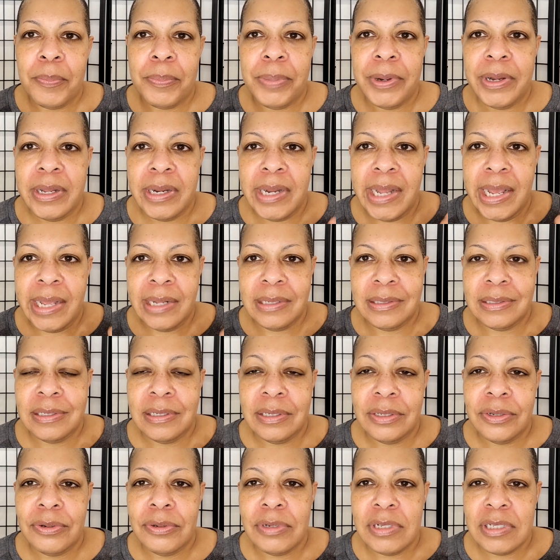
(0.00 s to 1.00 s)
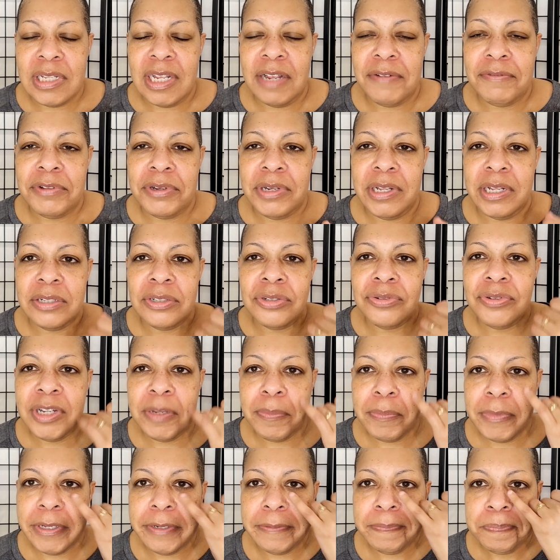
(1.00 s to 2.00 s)
But I did notice after that
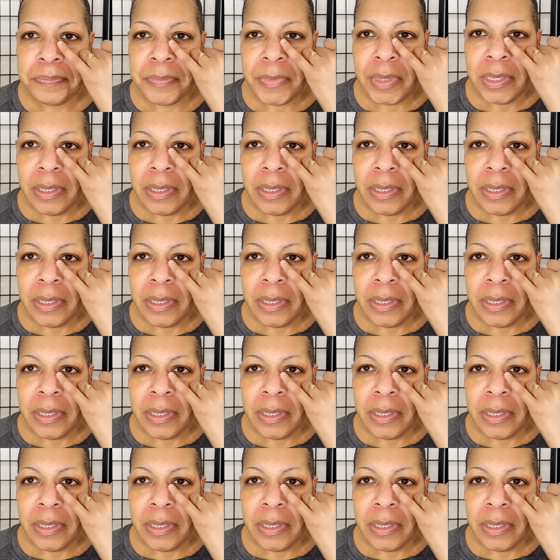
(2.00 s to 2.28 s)
treatment,